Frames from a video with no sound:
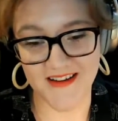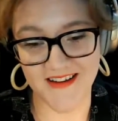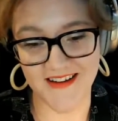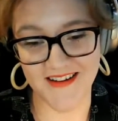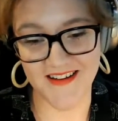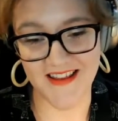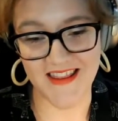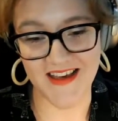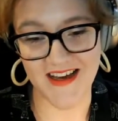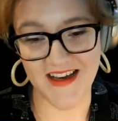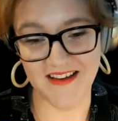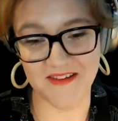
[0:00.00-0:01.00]

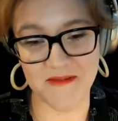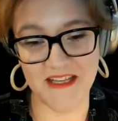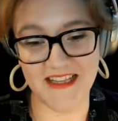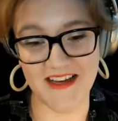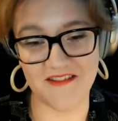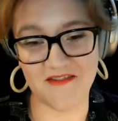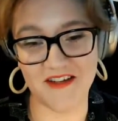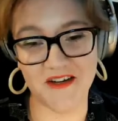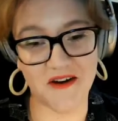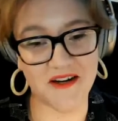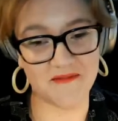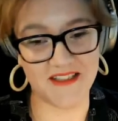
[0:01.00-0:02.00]
that has made life
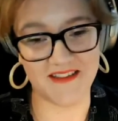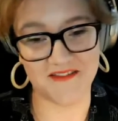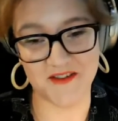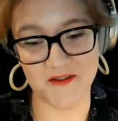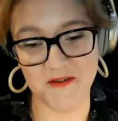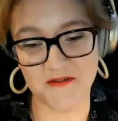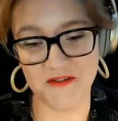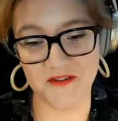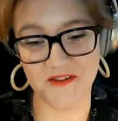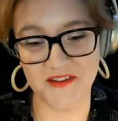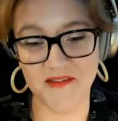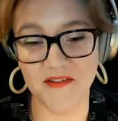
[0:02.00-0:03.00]
incredibly difficult
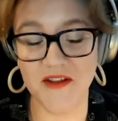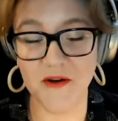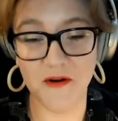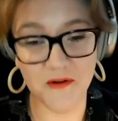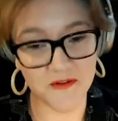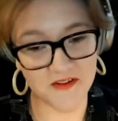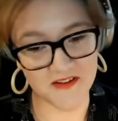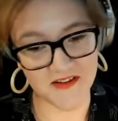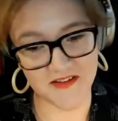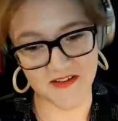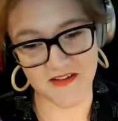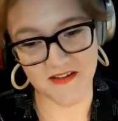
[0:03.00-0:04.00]
for some of their own
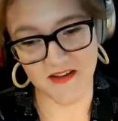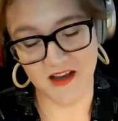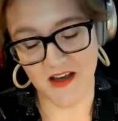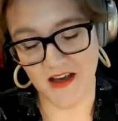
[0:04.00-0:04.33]
citizens.